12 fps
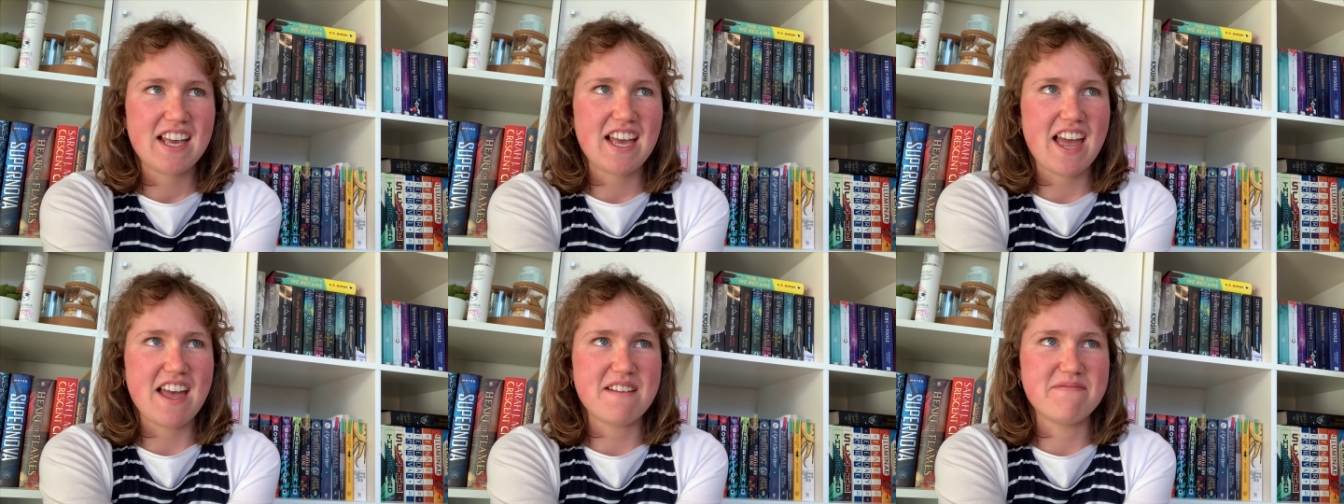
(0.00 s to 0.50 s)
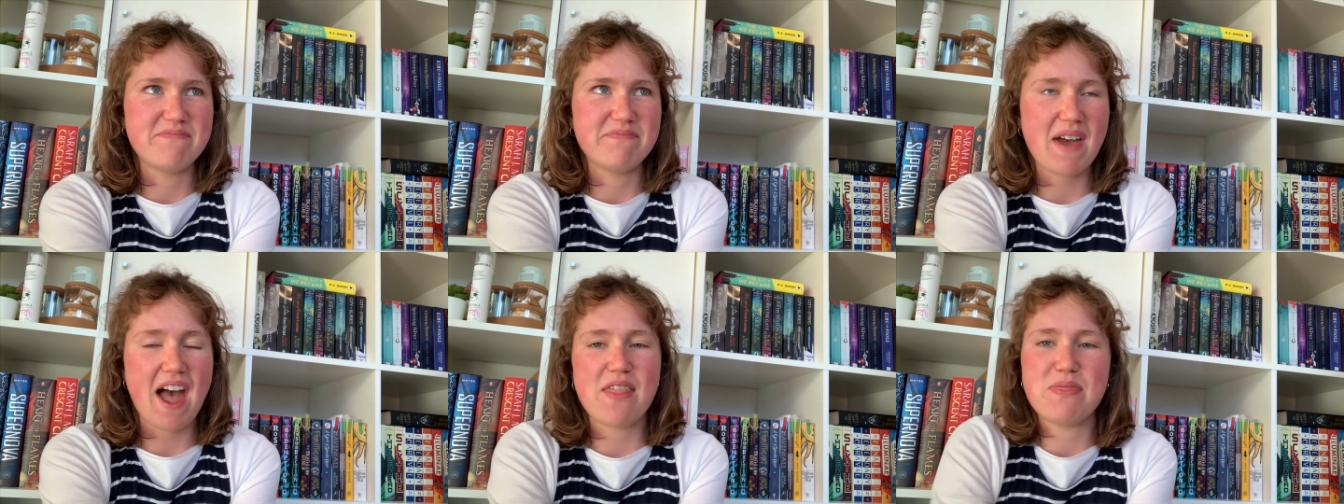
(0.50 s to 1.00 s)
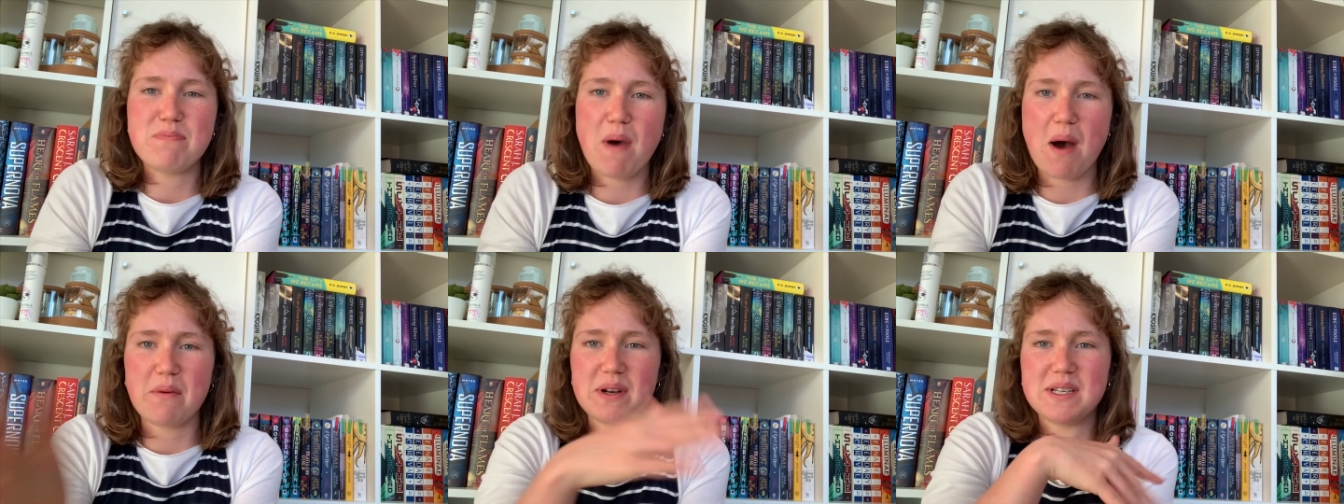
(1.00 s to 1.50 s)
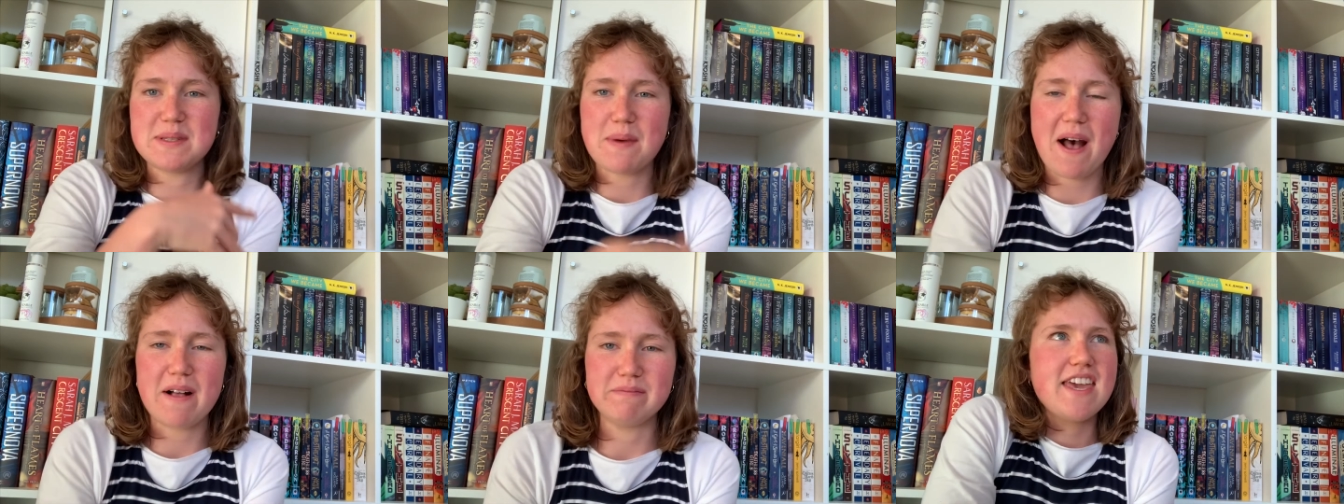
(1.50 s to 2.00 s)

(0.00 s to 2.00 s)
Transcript: And part one as well.